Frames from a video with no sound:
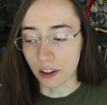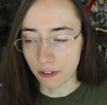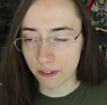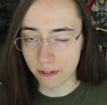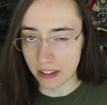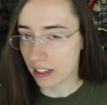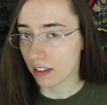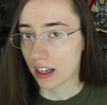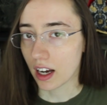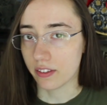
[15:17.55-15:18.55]
the
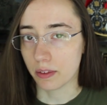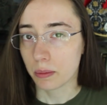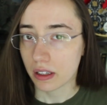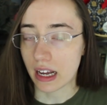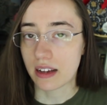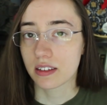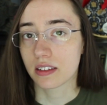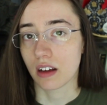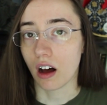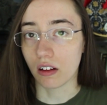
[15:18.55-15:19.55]
feeling of a
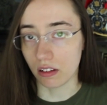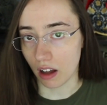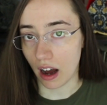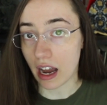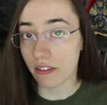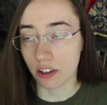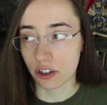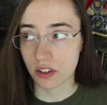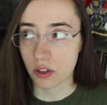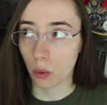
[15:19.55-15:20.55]
place alive and
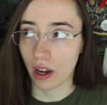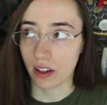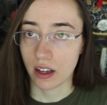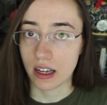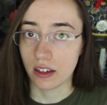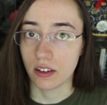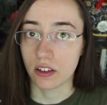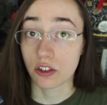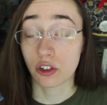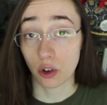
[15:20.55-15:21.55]
just the way that he
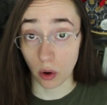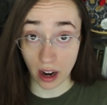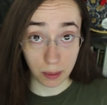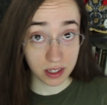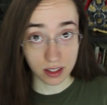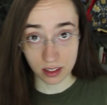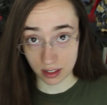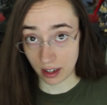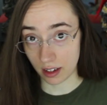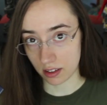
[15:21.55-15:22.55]
describes the
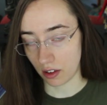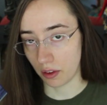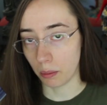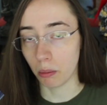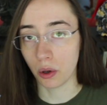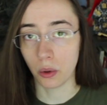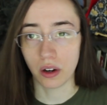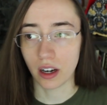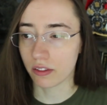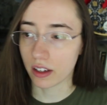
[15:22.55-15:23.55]
settings on the
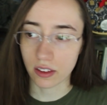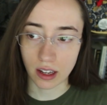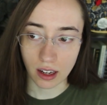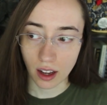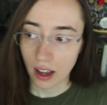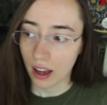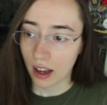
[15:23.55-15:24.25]
moon and everything.